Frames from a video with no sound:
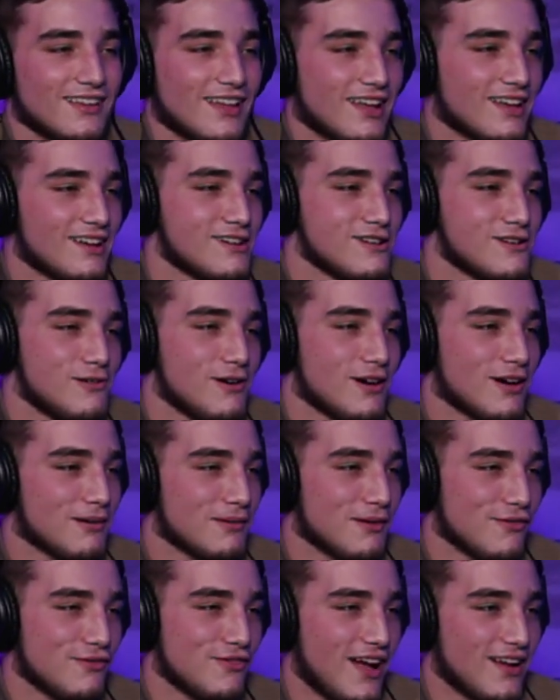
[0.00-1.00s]
It's like,
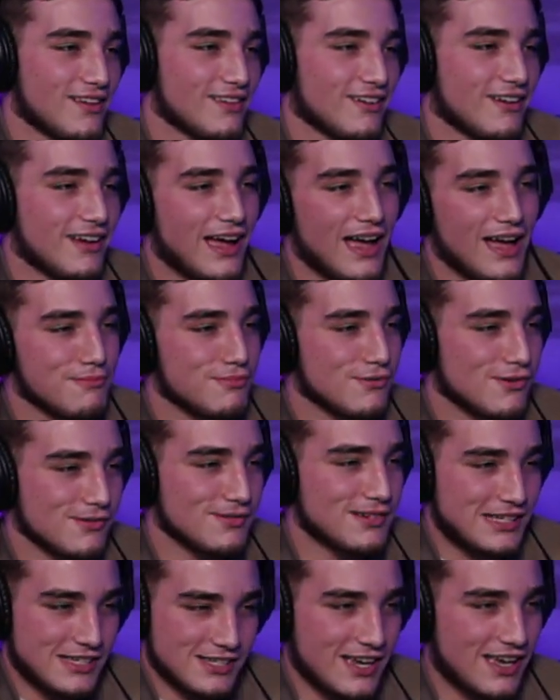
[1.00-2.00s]
welcome to Fact or Cap,
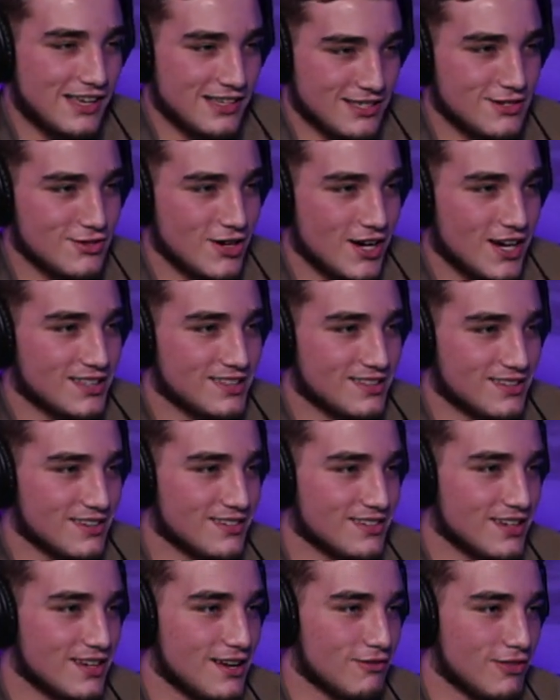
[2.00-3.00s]
where we test trends
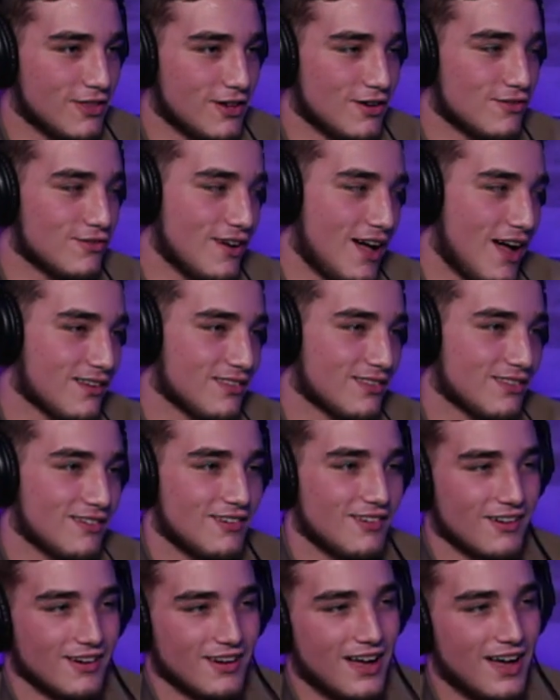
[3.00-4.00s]
to see if they're fact
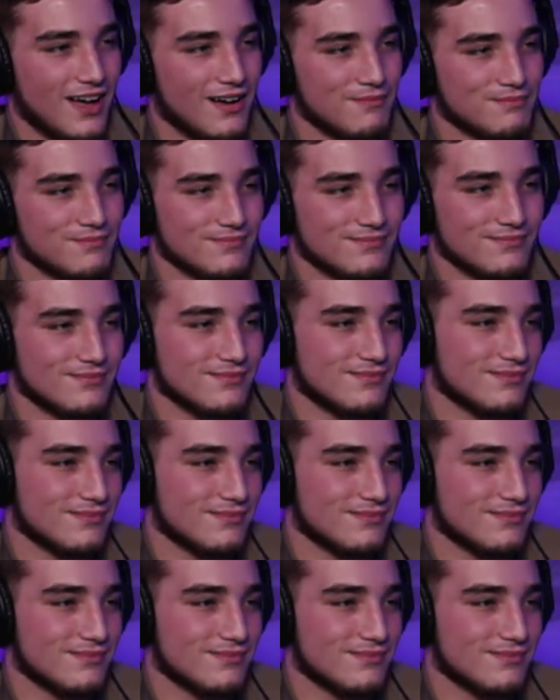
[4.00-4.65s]
or cap.